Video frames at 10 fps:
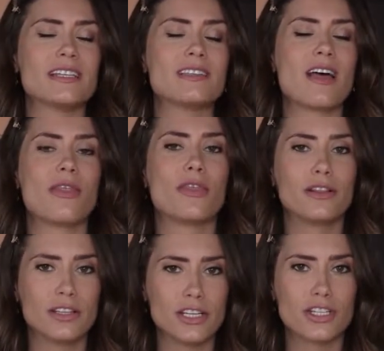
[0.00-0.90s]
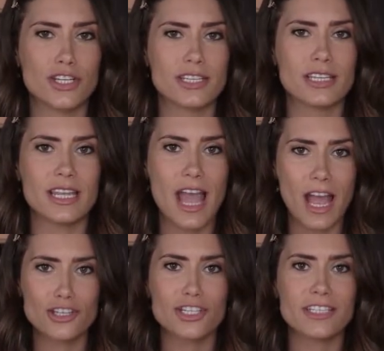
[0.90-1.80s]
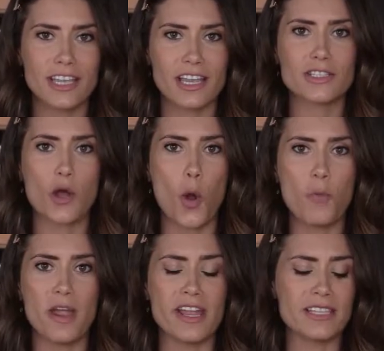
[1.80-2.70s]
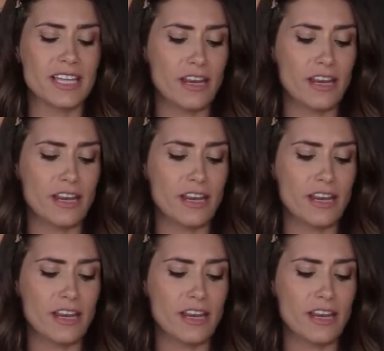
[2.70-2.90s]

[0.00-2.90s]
It's delicious. It actually tastes homemade.